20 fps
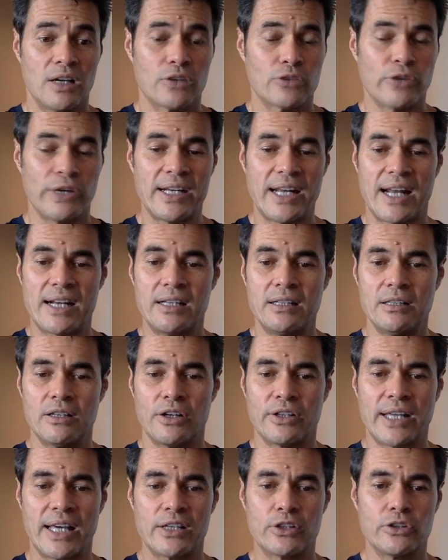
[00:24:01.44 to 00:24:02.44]
Great, Anna.
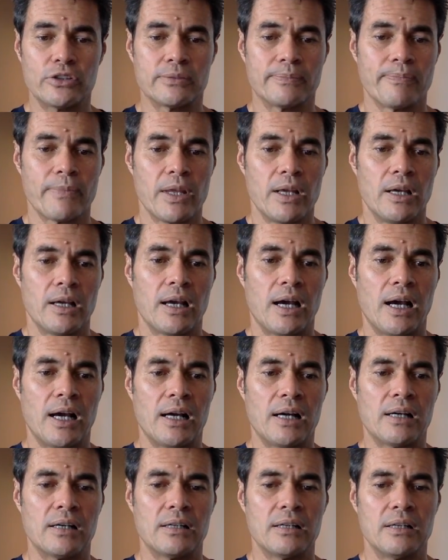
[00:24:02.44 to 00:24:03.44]
Okay, good.
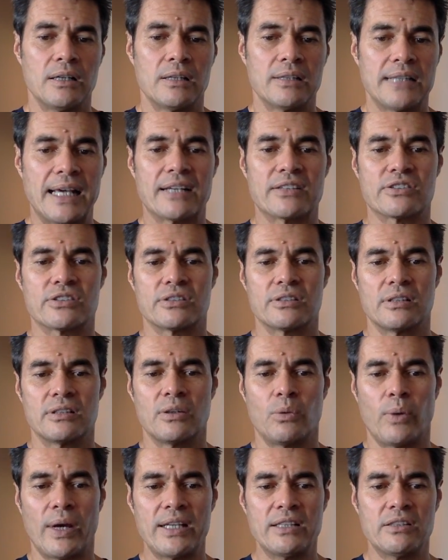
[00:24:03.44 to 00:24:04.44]
Yes,
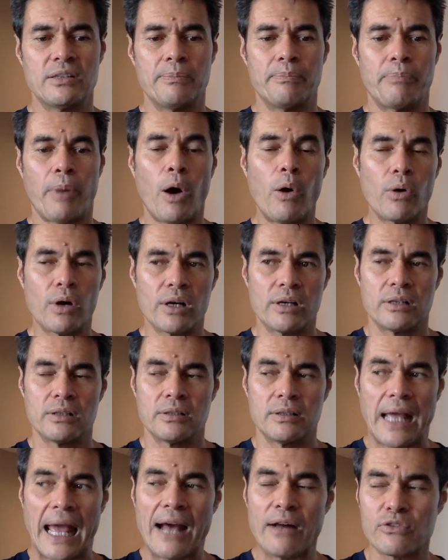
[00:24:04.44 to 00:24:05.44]
the way to bulk
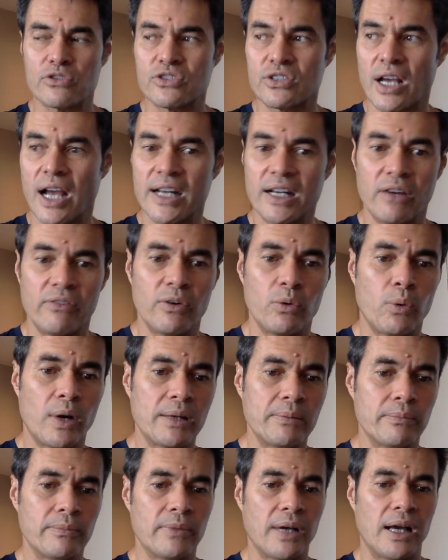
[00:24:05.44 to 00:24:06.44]
outside of a
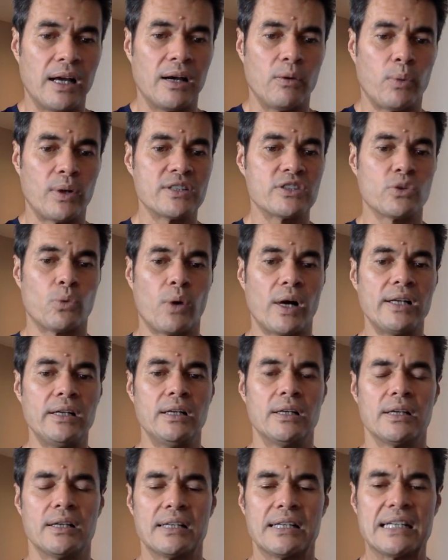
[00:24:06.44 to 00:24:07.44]

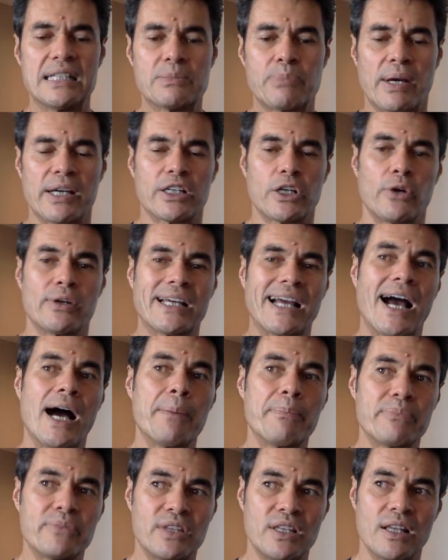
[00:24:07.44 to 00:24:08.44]
one-to-one is by going
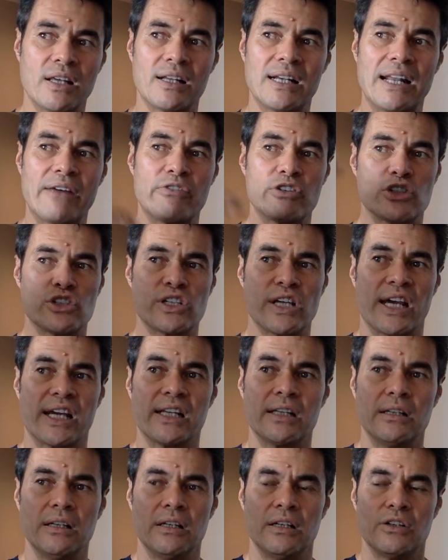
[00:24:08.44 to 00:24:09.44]
up the leverage
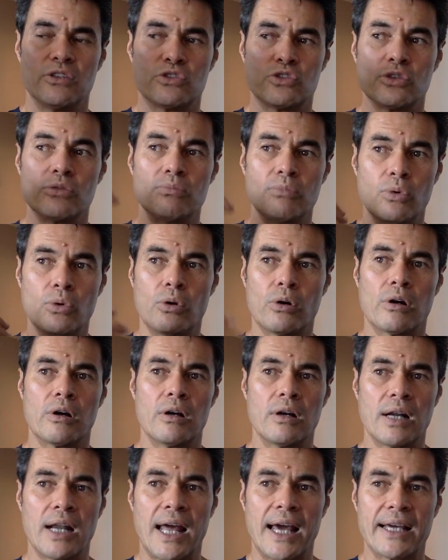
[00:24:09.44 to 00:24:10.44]
chain to
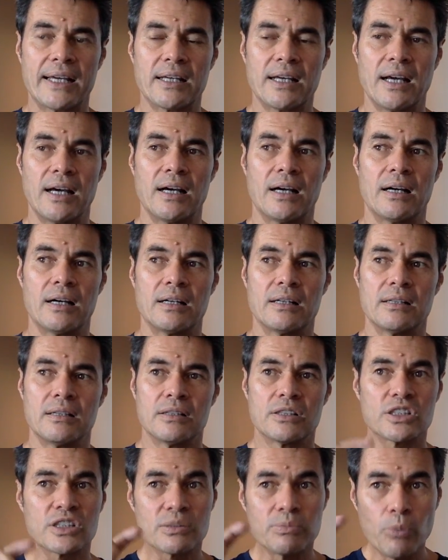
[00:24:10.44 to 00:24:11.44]
more like a
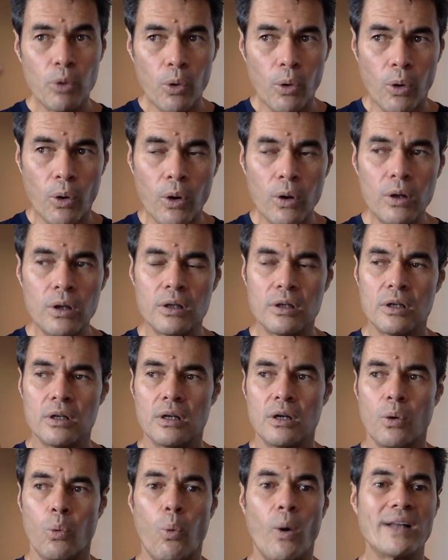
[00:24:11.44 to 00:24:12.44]
small
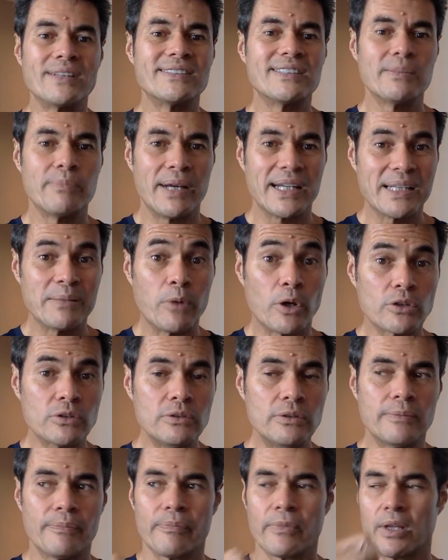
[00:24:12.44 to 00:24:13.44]
one-to-many
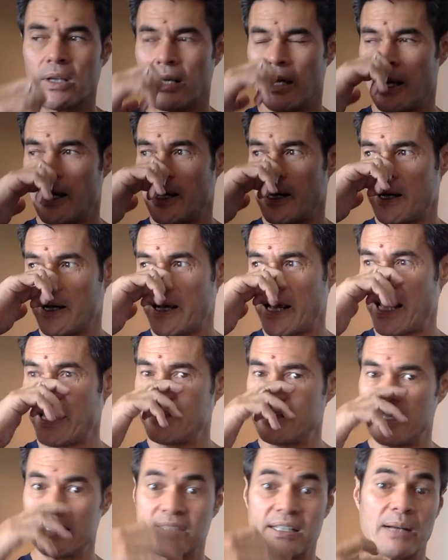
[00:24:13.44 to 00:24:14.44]
model.
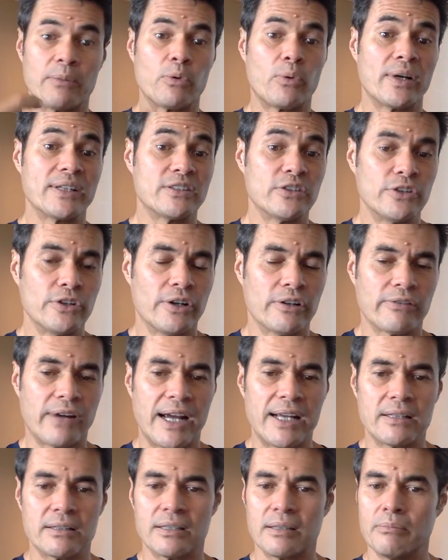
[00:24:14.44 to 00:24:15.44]
And there's a number of ways to do it,
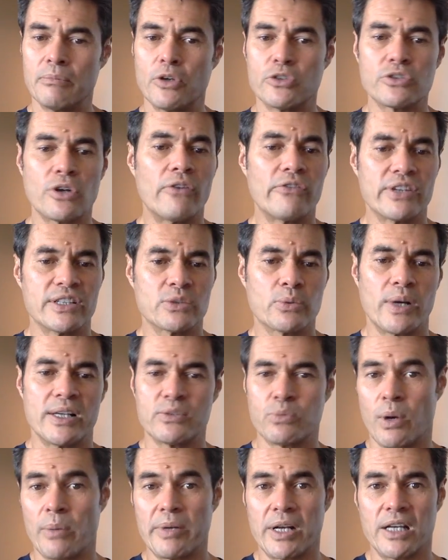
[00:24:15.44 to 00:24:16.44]
right? The most obvious way
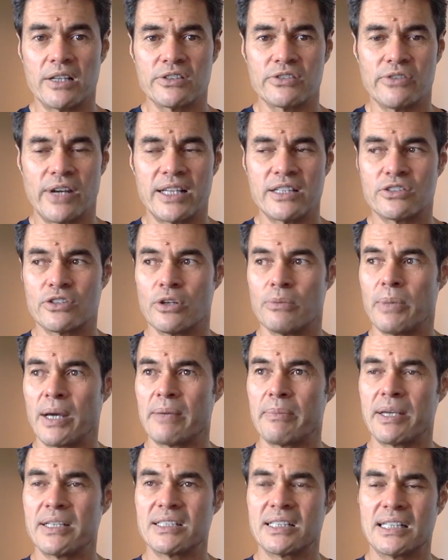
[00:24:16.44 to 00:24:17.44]
is webinars, right? So
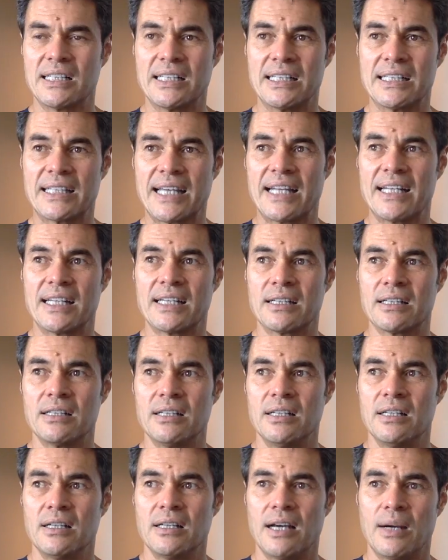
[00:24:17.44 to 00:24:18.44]
by basically getting
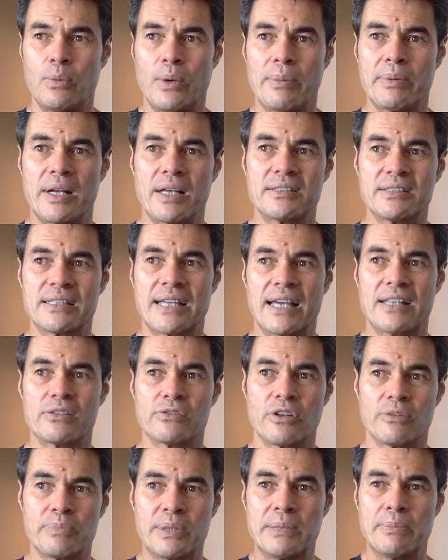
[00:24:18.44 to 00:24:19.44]
a webinar
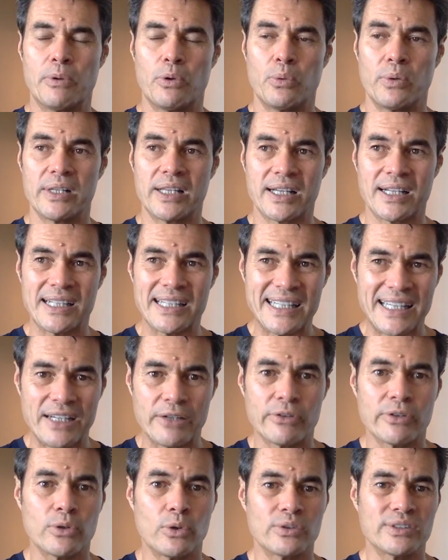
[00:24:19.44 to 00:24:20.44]
together of people where they're going to
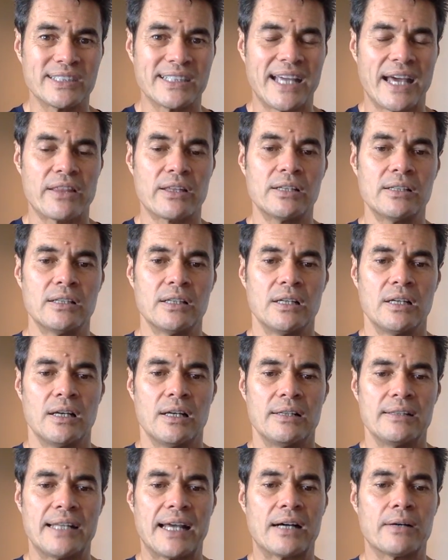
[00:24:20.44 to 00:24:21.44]
hear it all together.
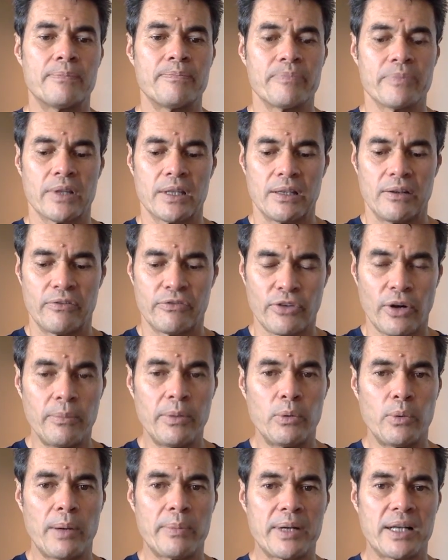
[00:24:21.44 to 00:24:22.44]
Now, from
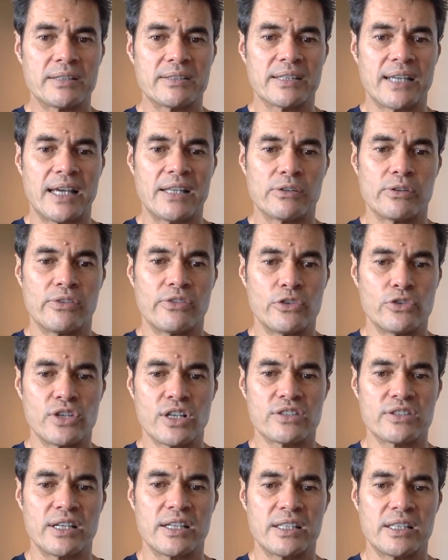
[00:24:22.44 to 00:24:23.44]
a webinar together, if you
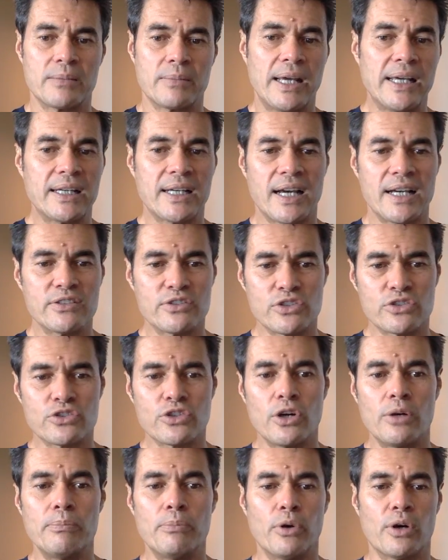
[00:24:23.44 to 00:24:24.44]
just say to them, hey guys, just
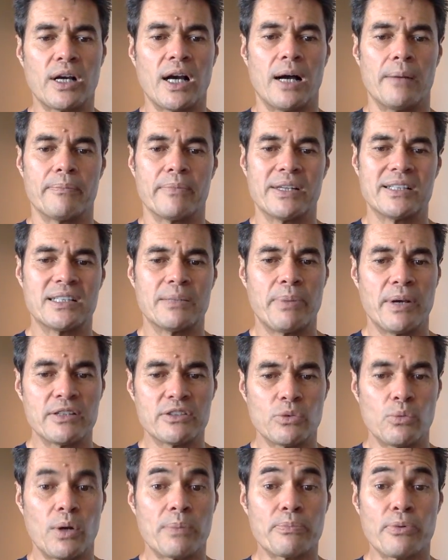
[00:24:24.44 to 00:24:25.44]
go book up. It
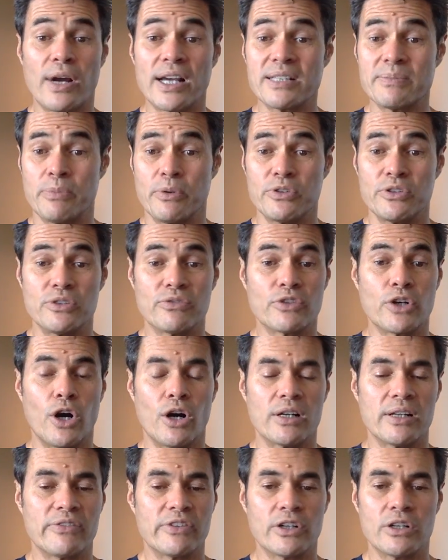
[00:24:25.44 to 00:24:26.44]
depends on what price point you've
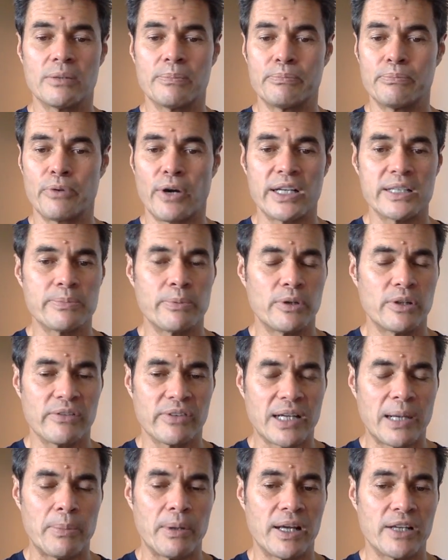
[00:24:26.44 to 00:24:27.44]
got. If you've got a price point
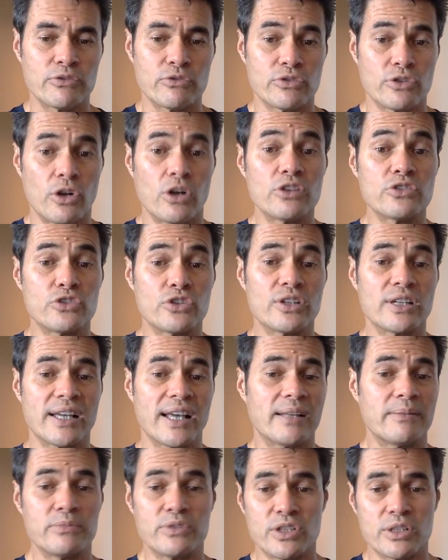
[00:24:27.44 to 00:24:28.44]
of a couple of $100s, you can
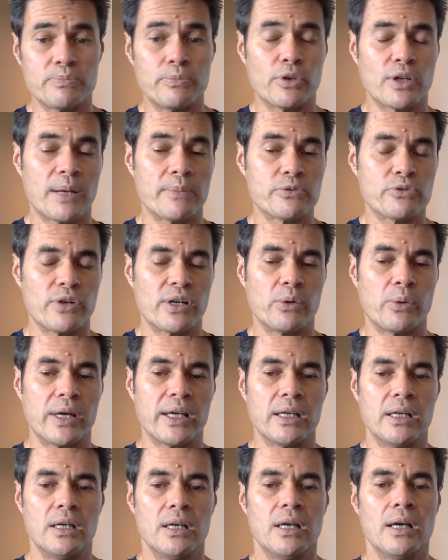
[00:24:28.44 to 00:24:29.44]
get them to just book up straight
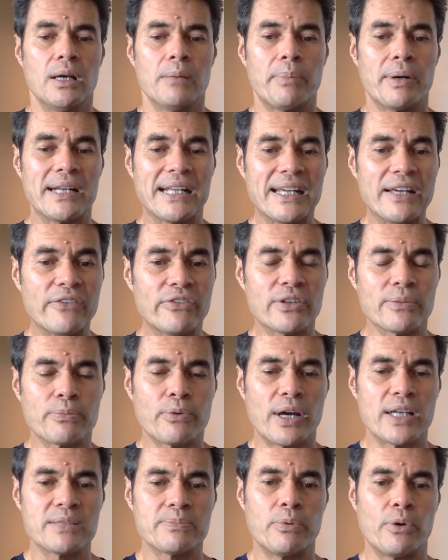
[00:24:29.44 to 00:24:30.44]
away. But if the
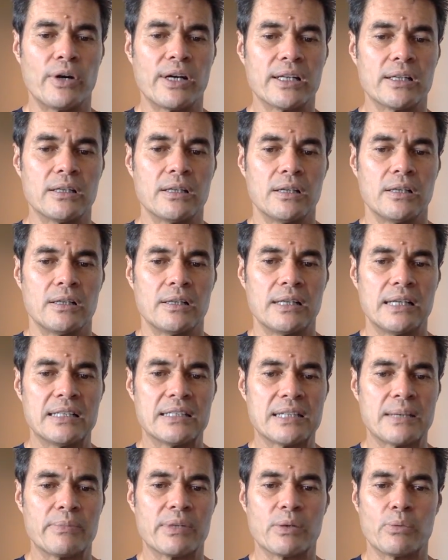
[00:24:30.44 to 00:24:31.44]
price point
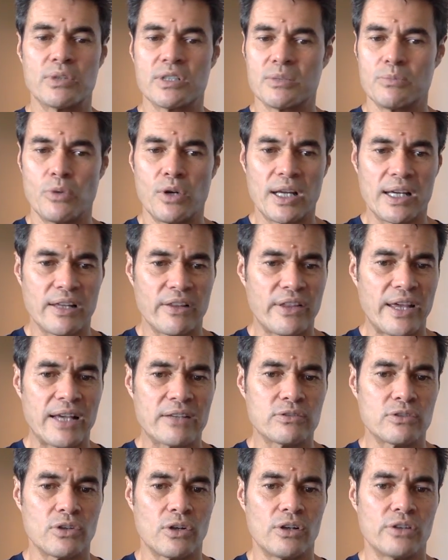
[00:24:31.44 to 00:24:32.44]
is something which is more like
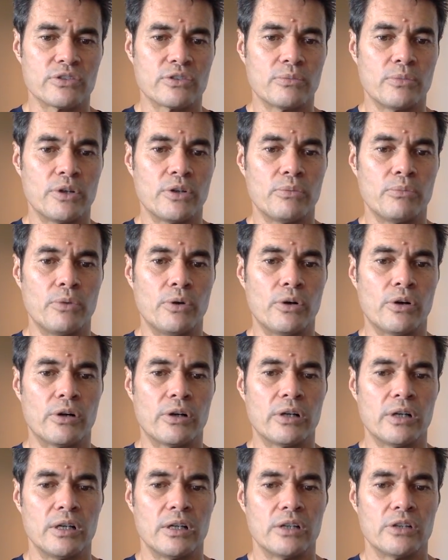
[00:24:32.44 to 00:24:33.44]
$1,000 or
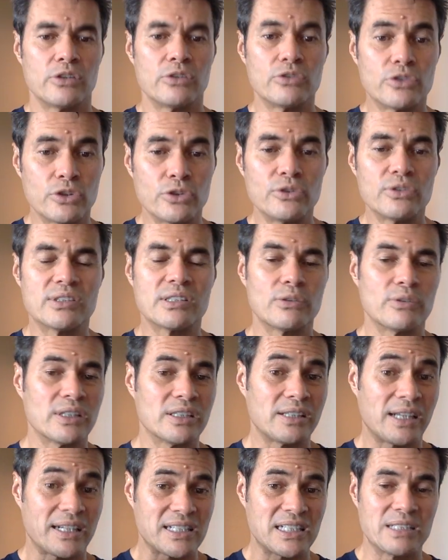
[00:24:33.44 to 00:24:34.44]
more, you do still
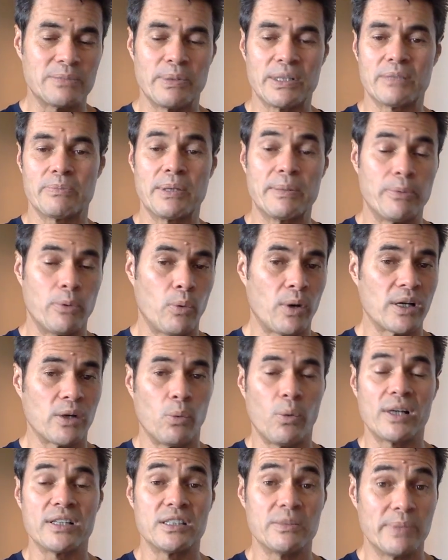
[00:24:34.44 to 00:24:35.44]
need to actually speak to people
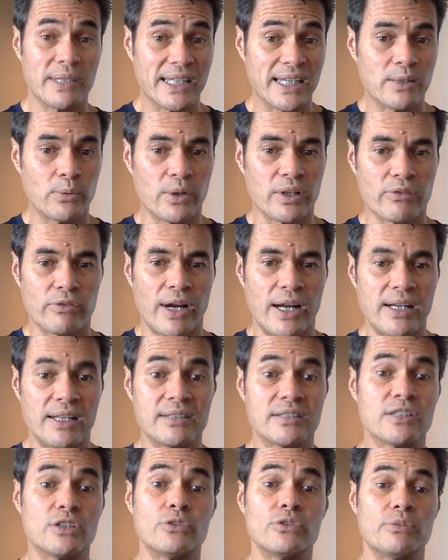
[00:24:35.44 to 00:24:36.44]
one-on-one to begin with, right?
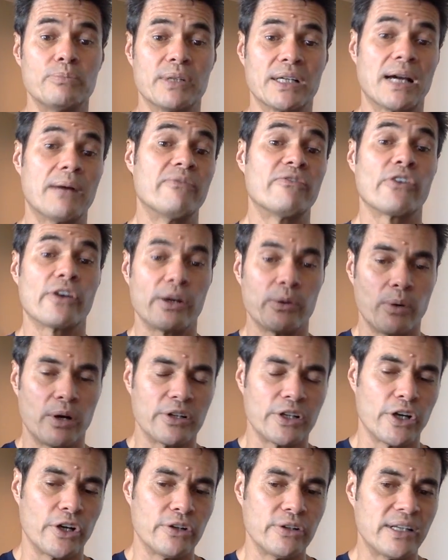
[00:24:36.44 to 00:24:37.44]
Until you become very
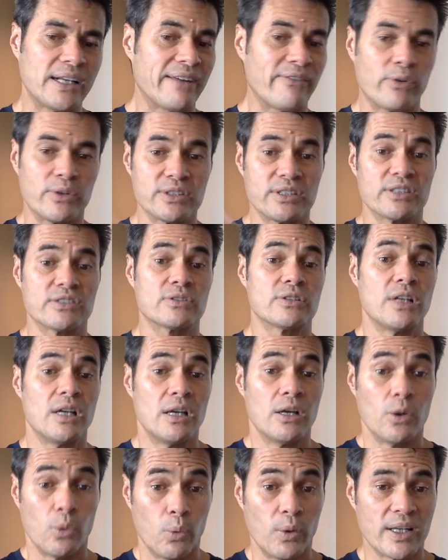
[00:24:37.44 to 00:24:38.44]
well known and everyone's just
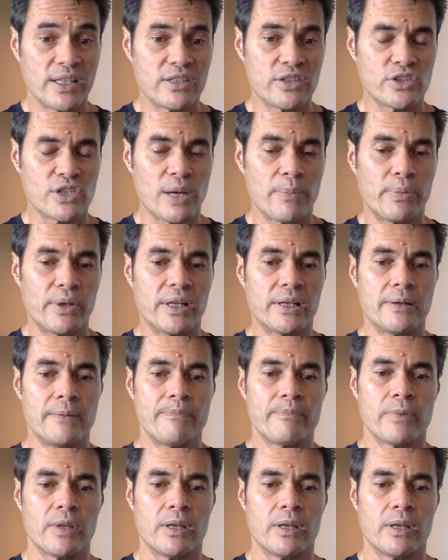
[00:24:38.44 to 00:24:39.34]
willing to jump in.